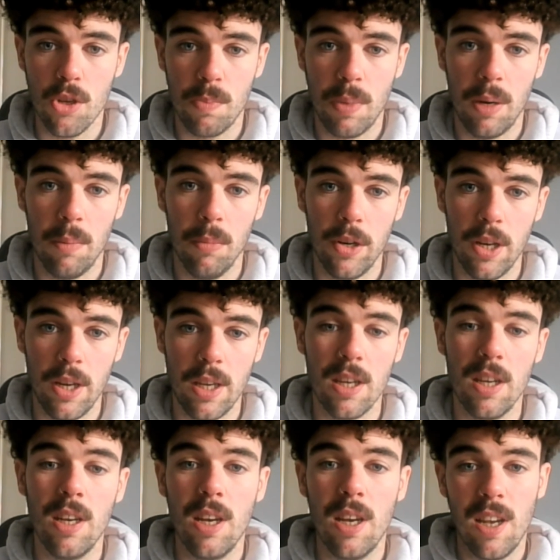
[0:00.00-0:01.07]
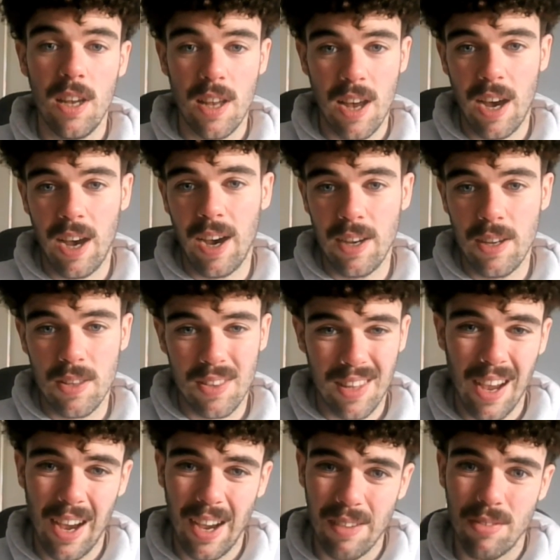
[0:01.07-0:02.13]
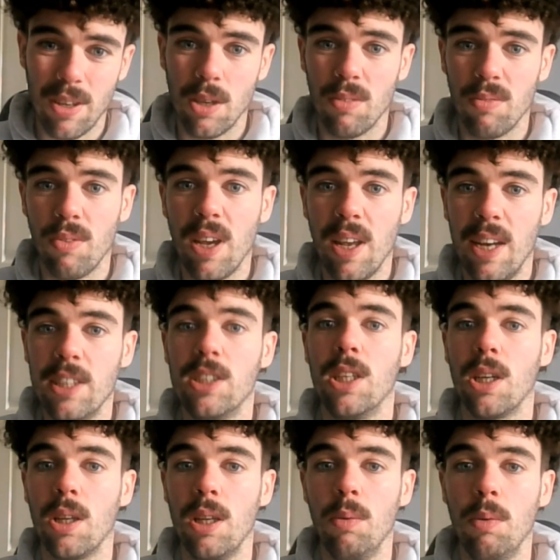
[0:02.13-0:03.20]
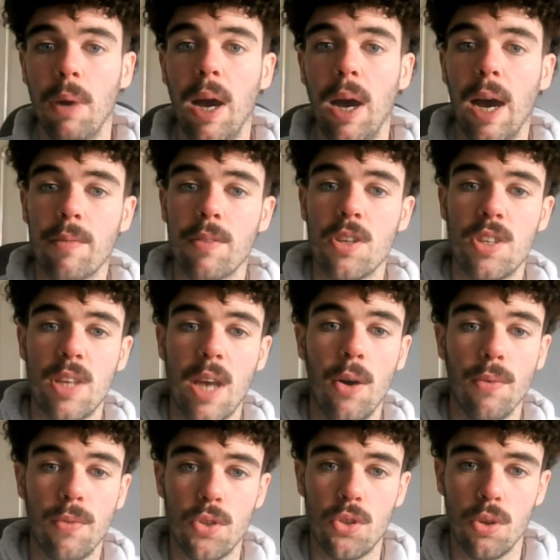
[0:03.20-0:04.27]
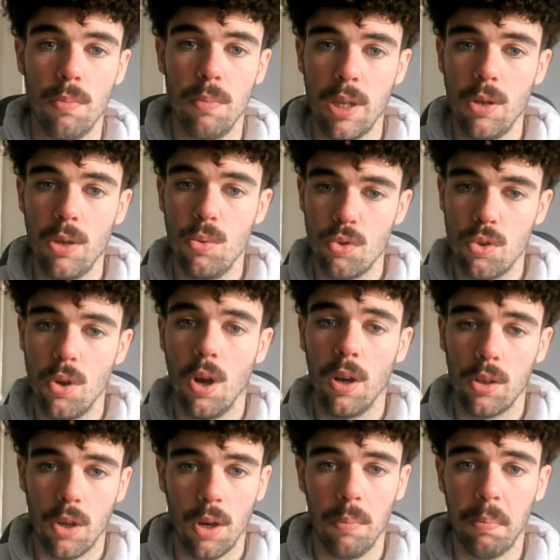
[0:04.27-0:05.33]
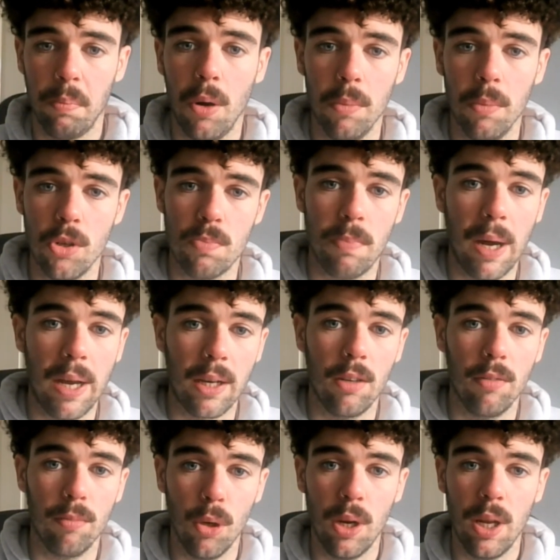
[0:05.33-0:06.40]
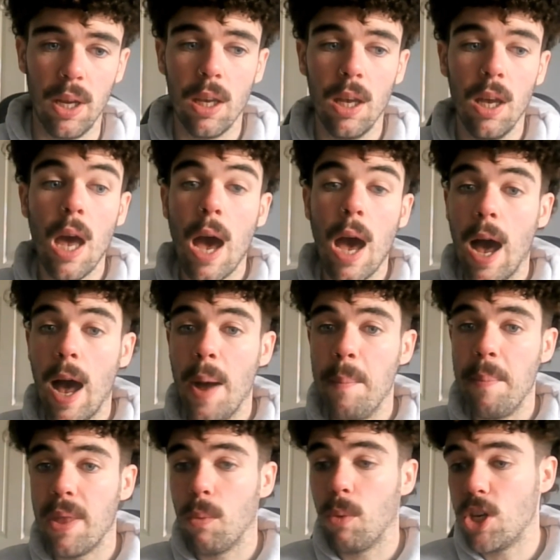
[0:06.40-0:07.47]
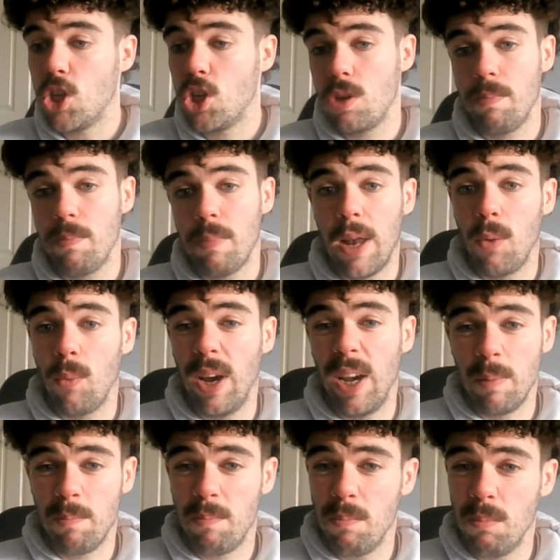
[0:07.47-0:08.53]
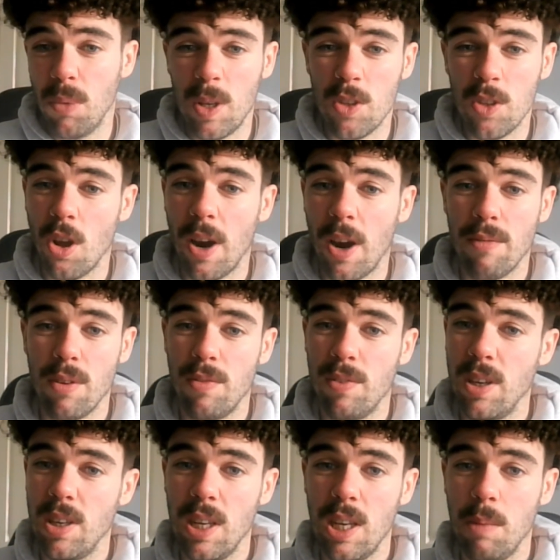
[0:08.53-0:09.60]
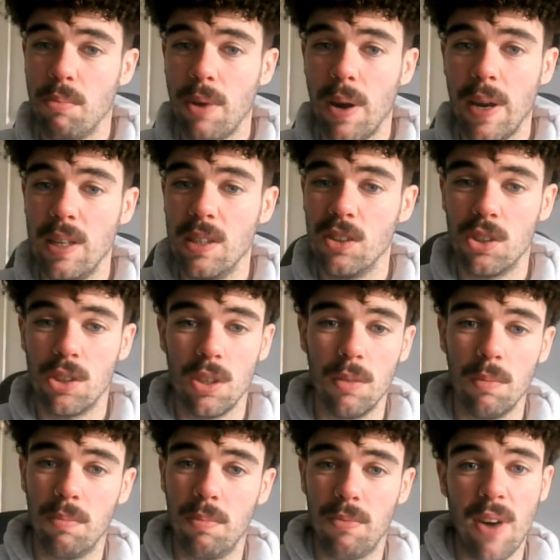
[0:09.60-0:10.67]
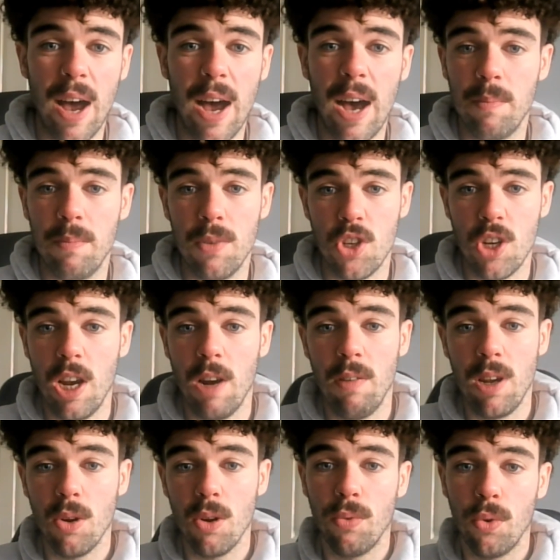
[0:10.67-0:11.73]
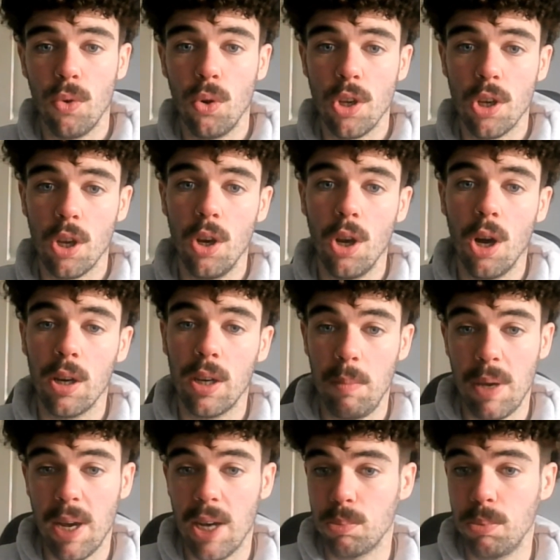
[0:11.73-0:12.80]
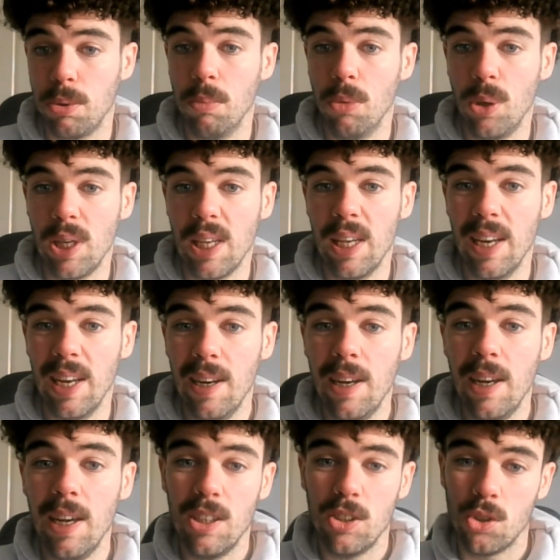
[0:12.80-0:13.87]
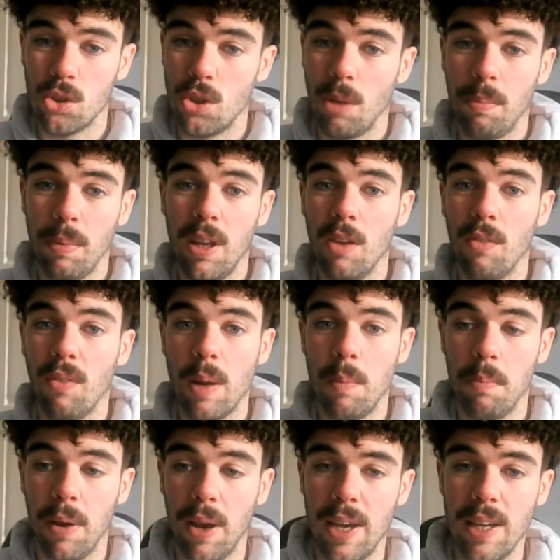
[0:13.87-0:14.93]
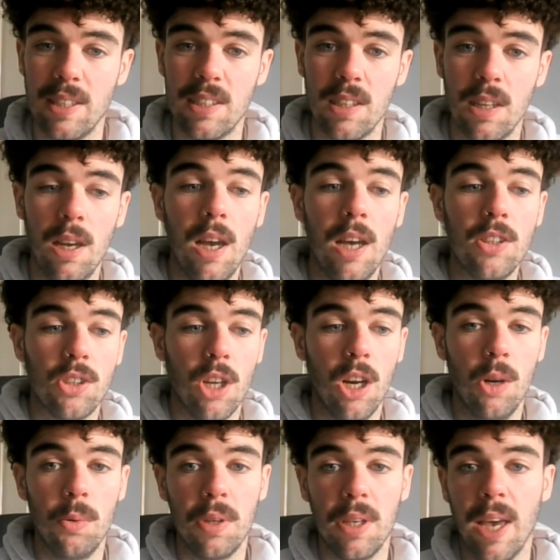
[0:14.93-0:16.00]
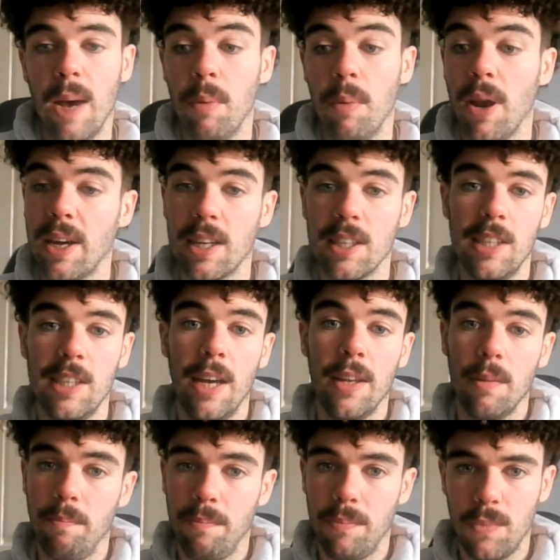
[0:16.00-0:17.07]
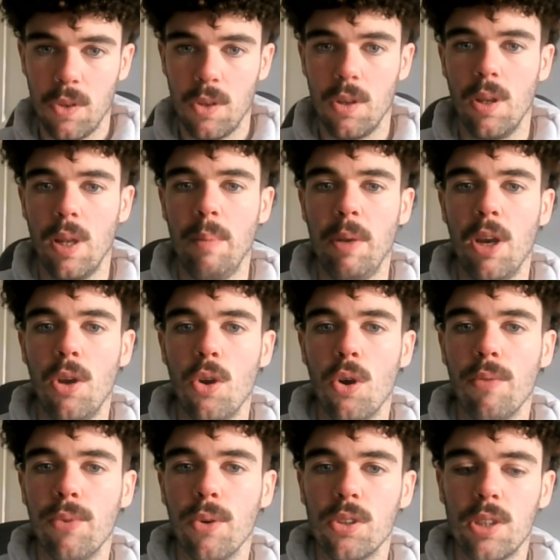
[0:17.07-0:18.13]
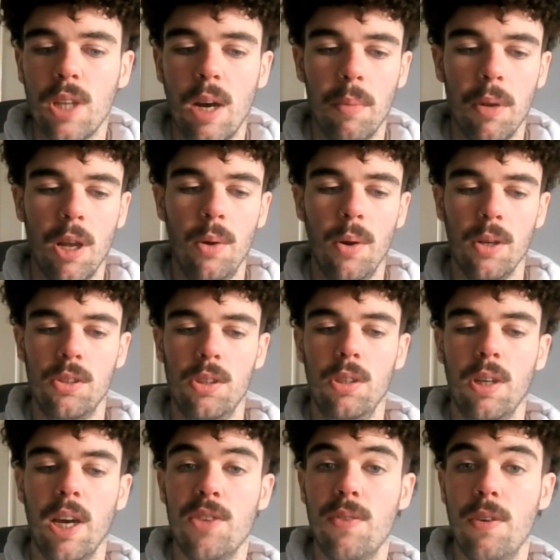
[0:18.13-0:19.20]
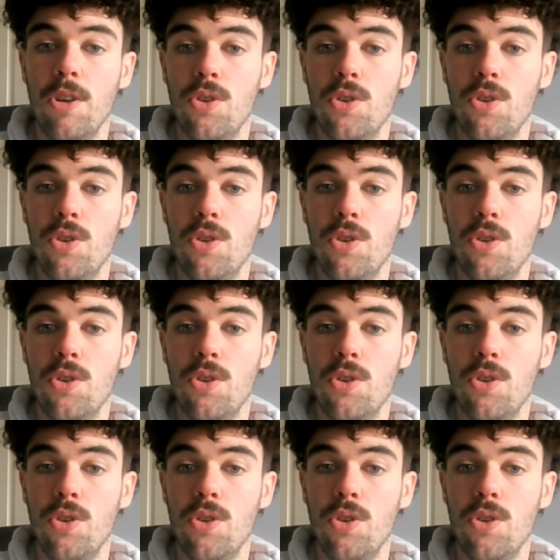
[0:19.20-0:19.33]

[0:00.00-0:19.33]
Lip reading: pit of money. I think realistically, we might have to settle for somebody who's not got a bottomless bank of money. Which, by the way, money's not everything. You need brains. Farhad Moshiri, for all you can knock him, he has put money in. It's just not been in the right place. So, yeah. But like I said, let me know your thoughts down below. I'll see you guys very